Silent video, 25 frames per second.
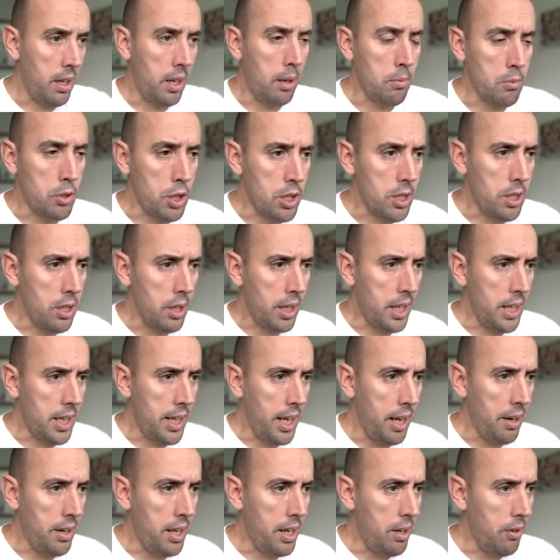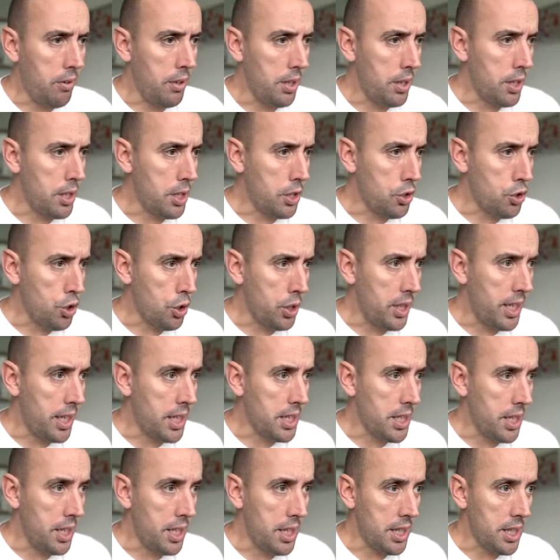just looking down here at the
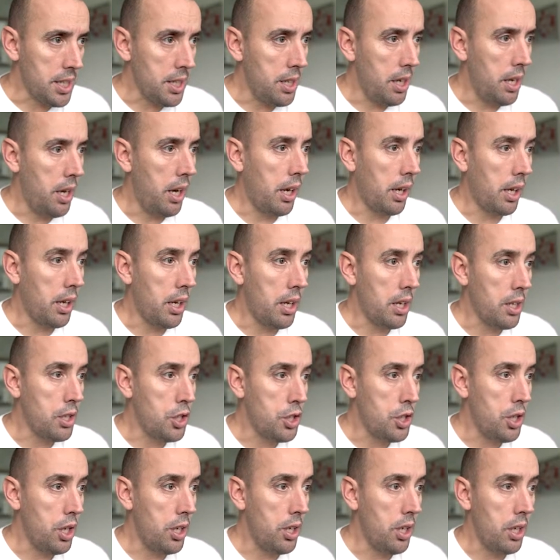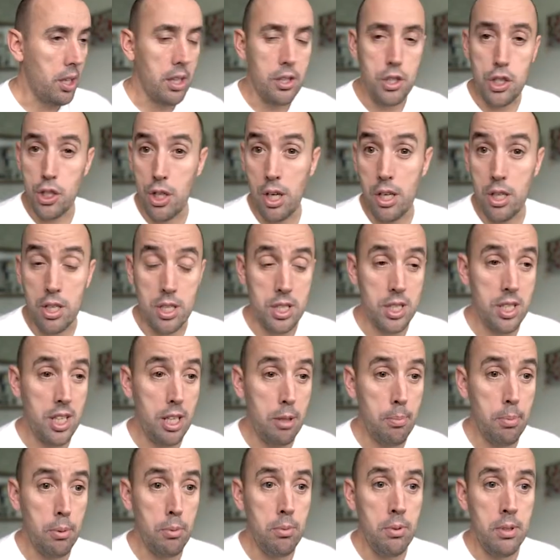trees and this church
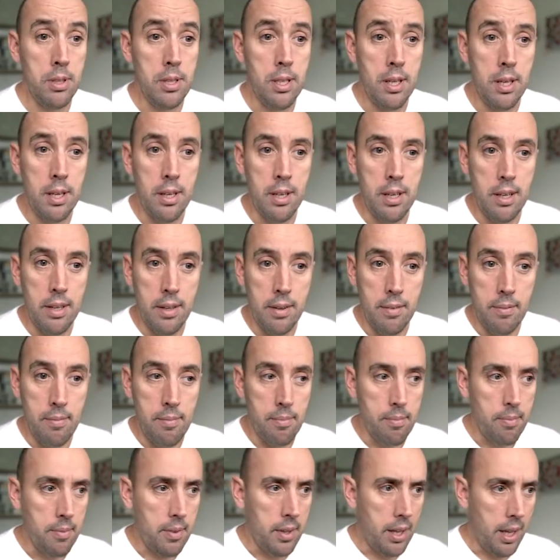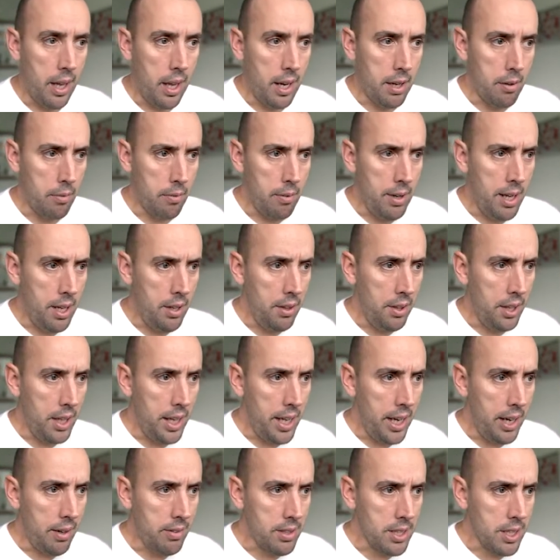steeple, around
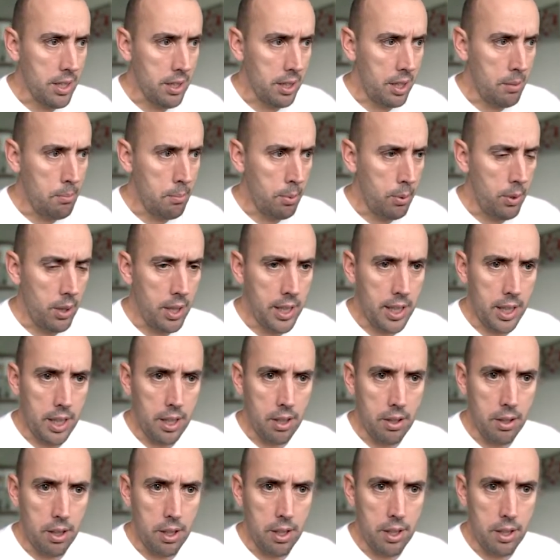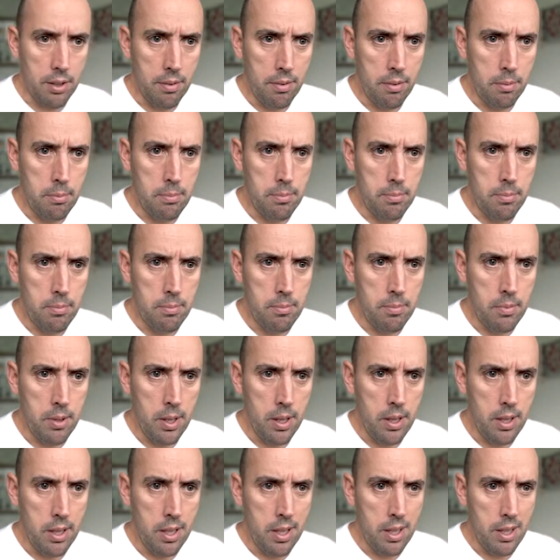there is looking pretty good.
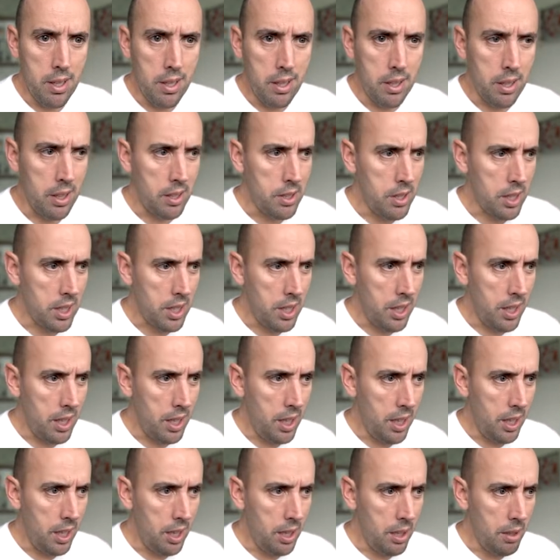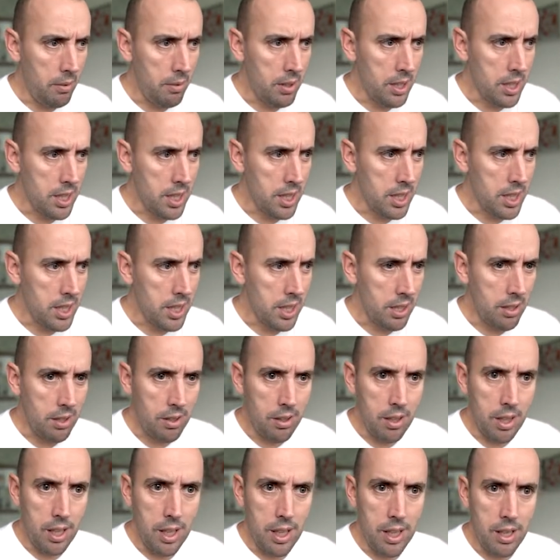Just going to lower it
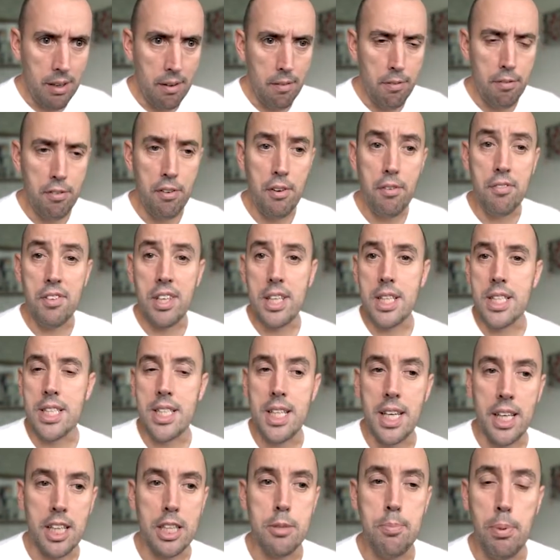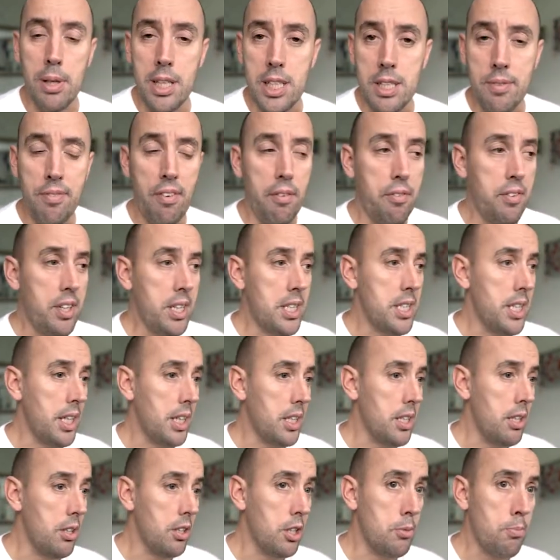slightly. 56 plus
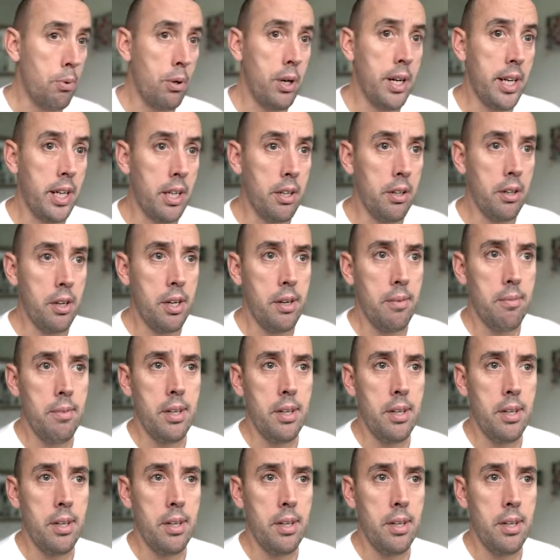56 looks pretty good.